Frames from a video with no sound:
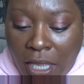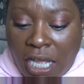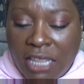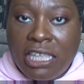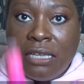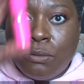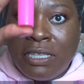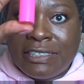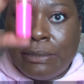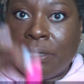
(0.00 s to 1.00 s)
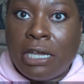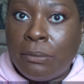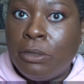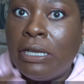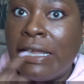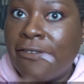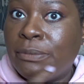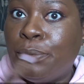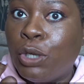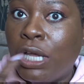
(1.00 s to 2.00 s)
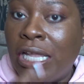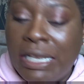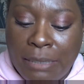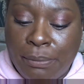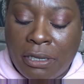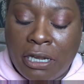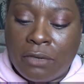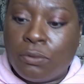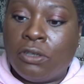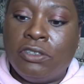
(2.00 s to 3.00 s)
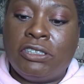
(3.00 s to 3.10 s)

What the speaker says: I think with this lip colour, I'm going to have to put a lip liner on.